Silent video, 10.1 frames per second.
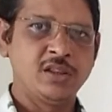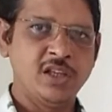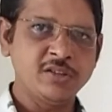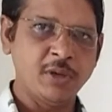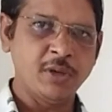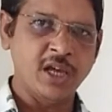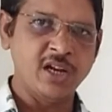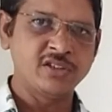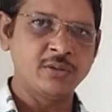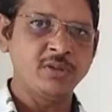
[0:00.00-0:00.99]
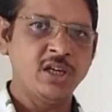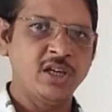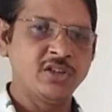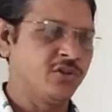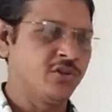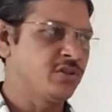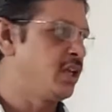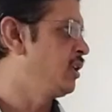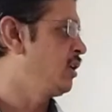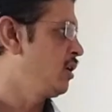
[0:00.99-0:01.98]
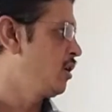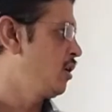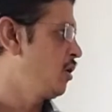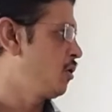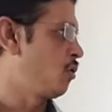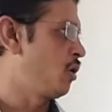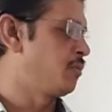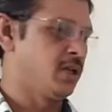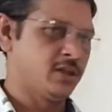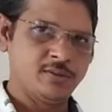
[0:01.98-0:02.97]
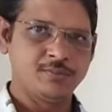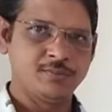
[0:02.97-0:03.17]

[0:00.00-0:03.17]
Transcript: This mechanism is used in roller mill.